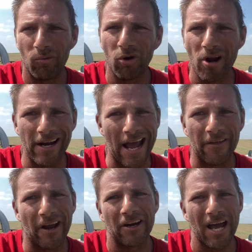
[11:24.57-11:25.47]
We'll run
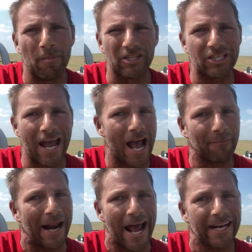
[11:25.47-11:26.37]
down there and double
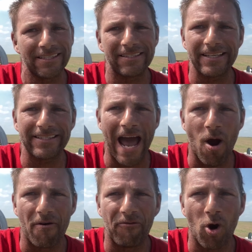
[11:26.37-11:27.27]
check, but I didn't see
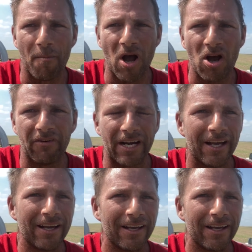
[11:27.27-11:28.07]
tower 4 moving.